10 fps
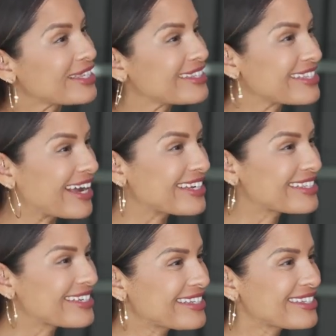designed
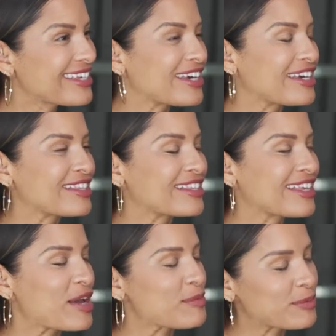it and
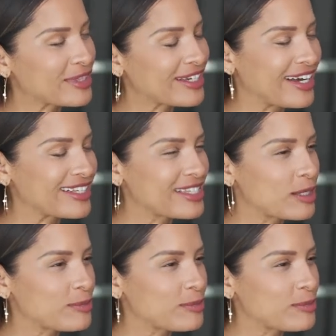came up with the concept.